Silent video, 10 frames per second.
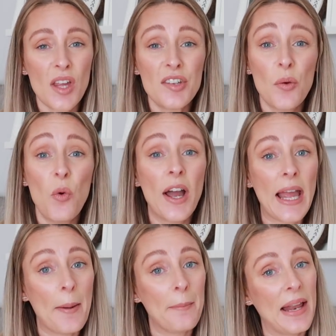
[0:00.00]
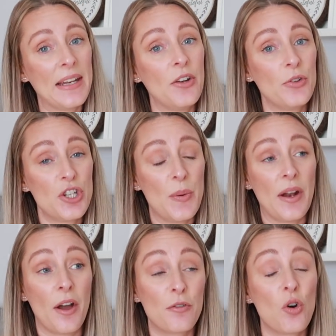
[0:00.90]
So what I am planning on doing,
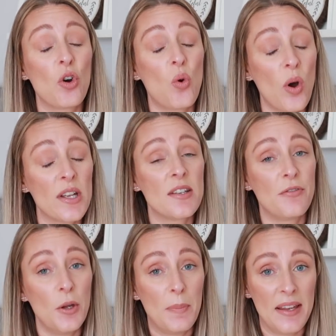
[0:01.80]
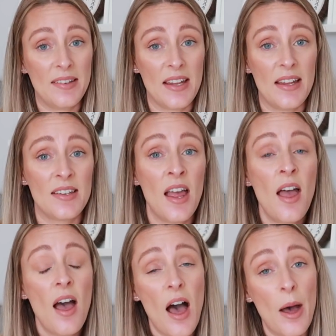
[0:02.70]
I've got quite a few pieces
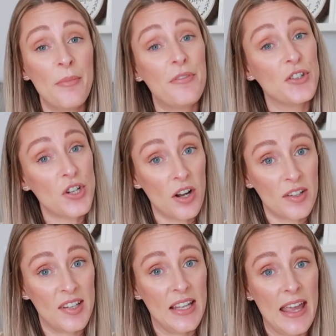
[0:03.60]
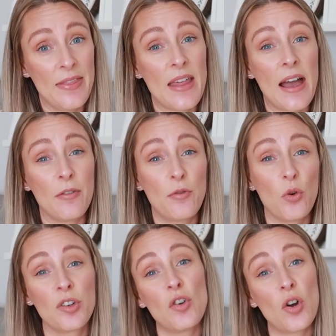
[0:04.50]
um, for Darcy in there
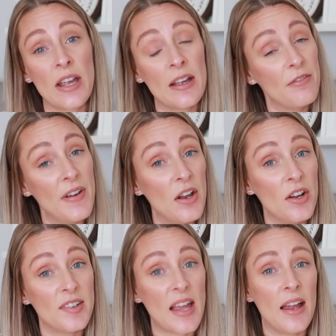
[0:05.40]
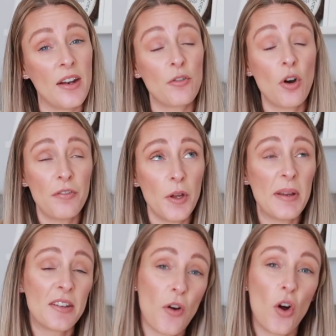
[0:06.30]
for stocking fillers, and I've got a few
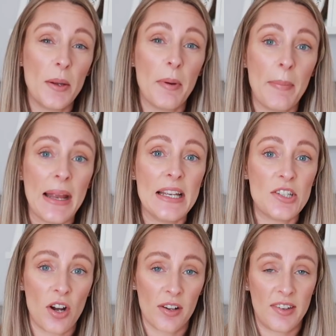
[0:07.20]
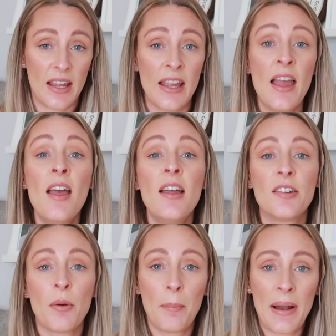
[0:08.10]
bits for Ollie, but mainly Darcy.
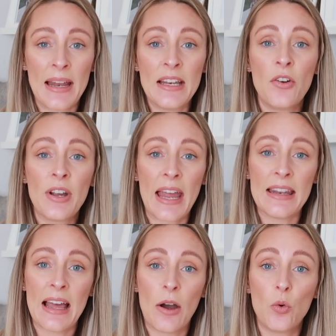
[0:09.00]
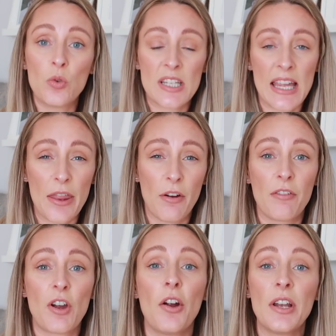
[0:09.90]
So I'm planning on getting that all together.
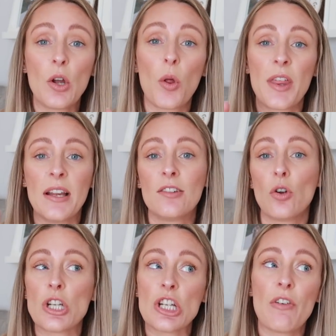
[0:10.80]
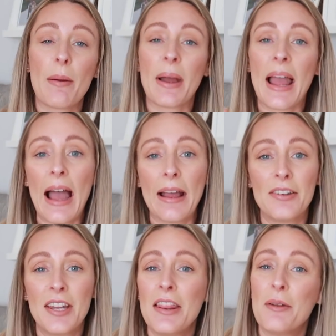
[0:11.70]
I've currently got things dotted around my
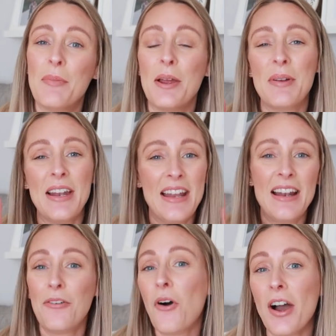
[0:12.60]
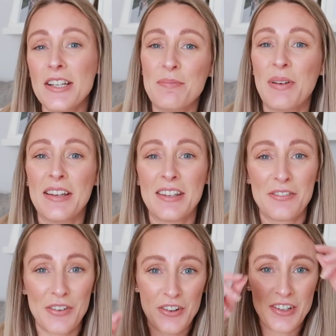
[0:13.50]
house at the moment in little hiding places
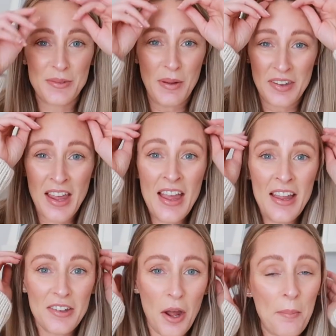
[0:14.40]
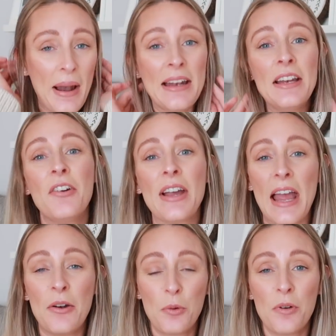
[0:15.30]
for Christmas. So I'm planning on
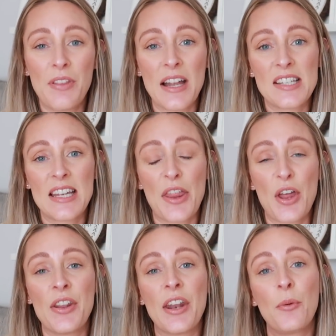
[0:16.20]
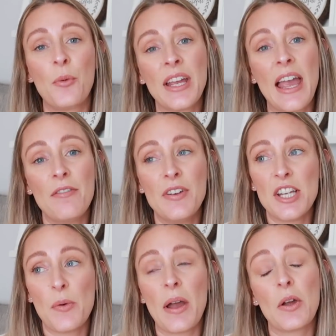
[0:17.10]
getting all of that together, and then to get a
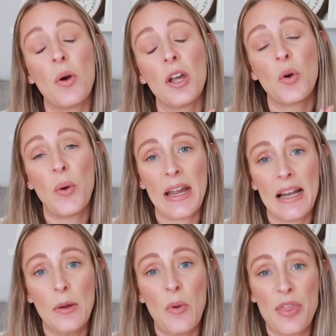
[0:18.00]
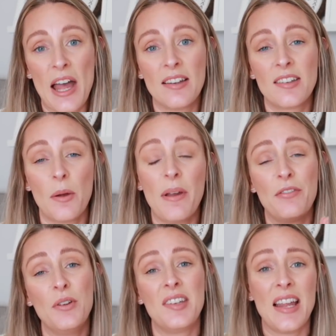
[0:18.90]
video out quite quickly with that. So
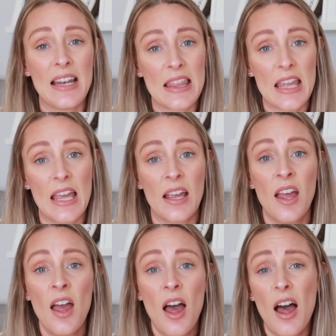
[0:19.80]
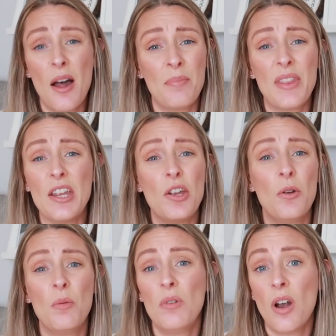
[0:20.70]
if you see anything um, that
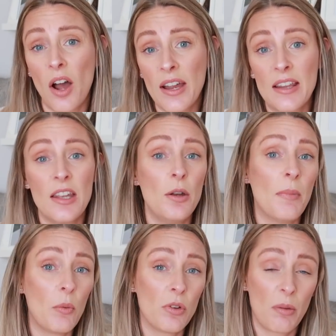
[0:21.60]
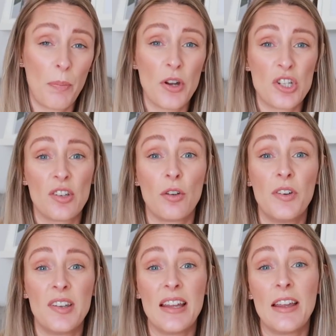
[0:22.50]
you like, that you might want to purchase,
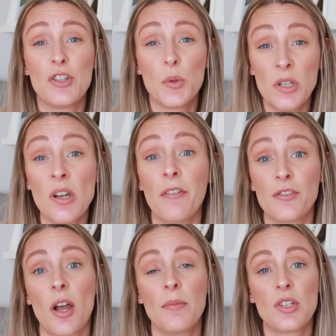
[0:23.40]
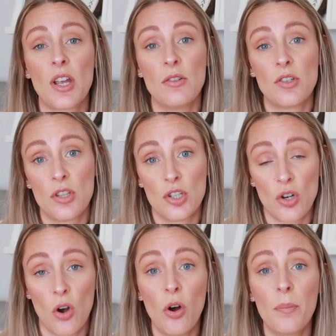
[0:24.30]
obviously it gives you enough time to go to the
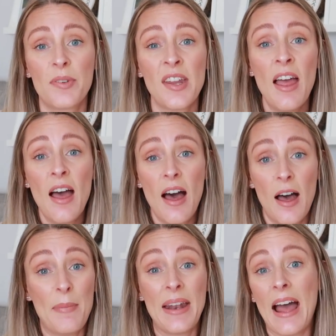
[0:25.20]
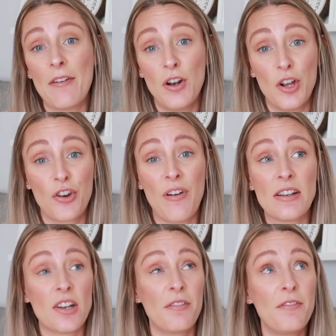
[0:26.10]
shops um, and have a look
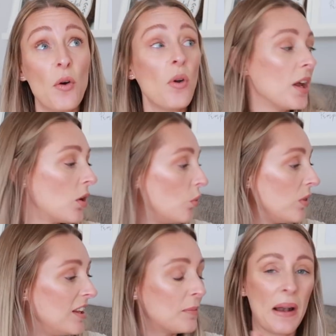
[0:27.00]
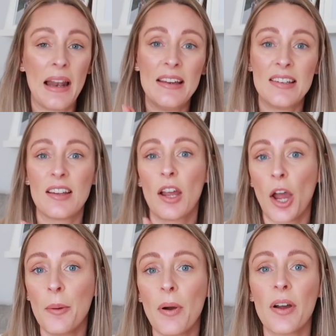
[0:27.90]
around. I feel like all these places like
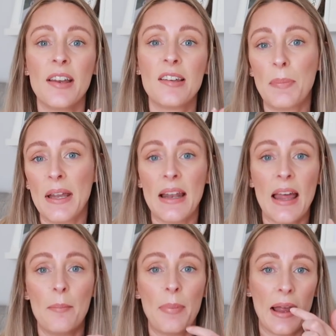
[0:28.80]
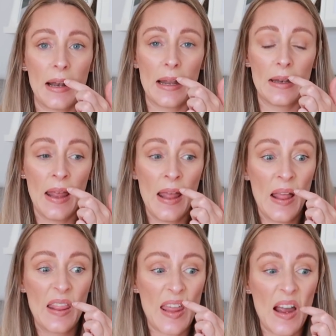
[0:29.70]
Home Bargains, B and M, Poundland,
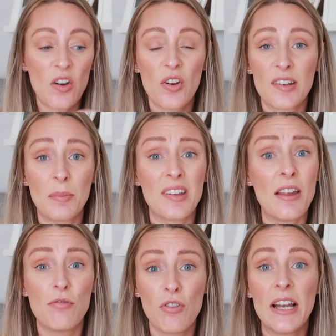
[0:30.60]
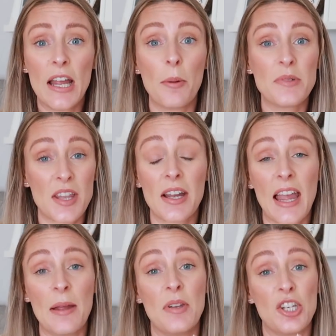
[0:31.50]
their Christmas, they've really upped their
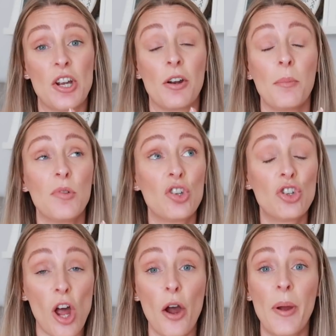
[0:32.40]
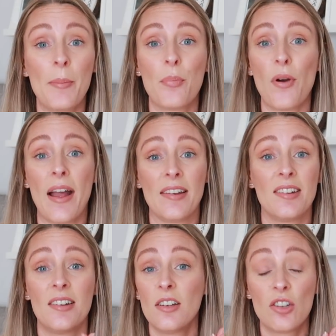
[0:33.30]
game this year, and I'm so
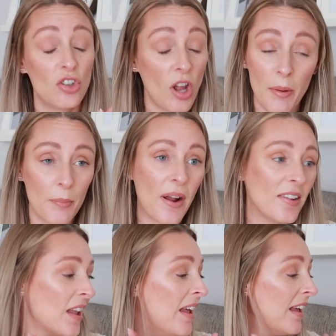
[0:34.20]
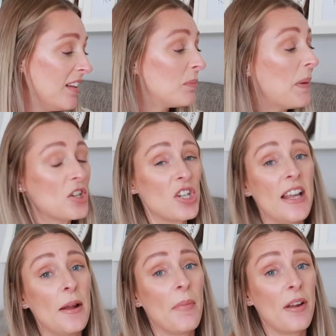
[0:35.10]
impressed, so impressed.
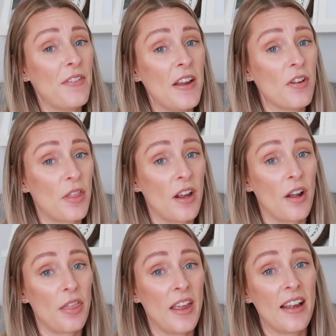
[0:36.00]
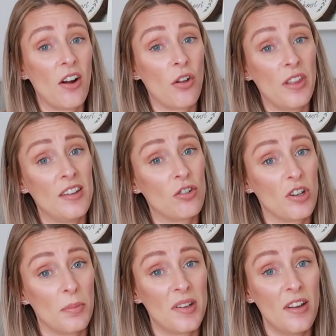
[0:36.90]
Especially my favourite thing, I think, are these
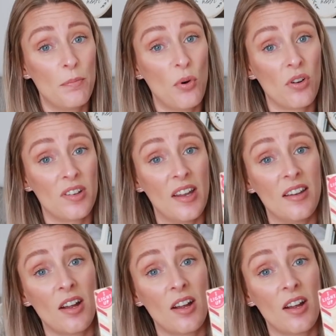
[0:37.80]
Christmas Eve boxes.